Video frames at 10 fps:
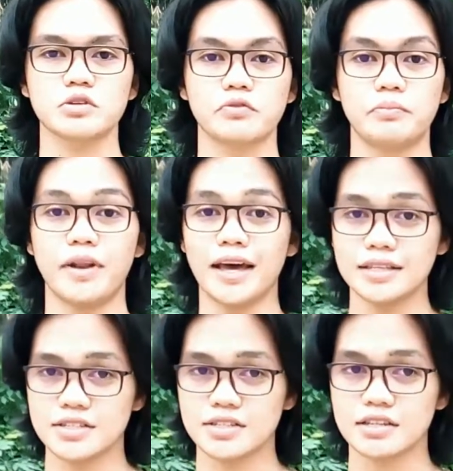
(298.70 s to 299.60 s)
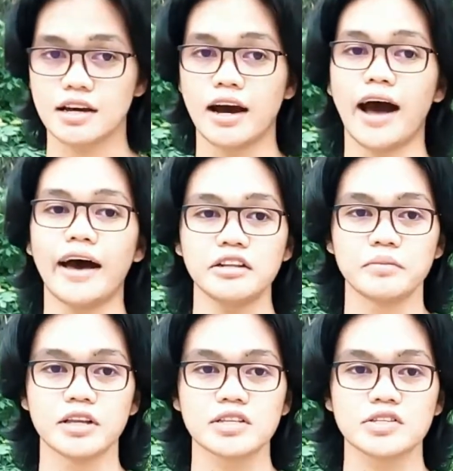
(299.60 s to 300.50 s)
of plants,
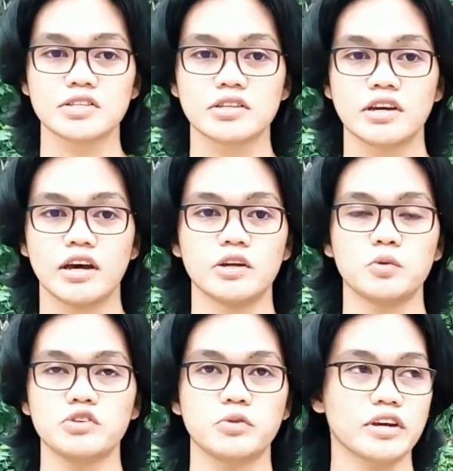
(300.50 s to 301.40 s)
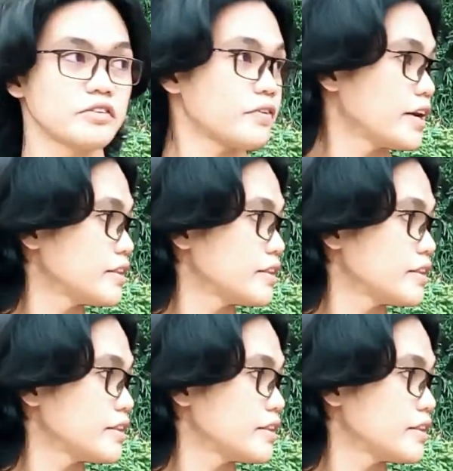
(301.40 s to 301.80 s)
animals, and which we can find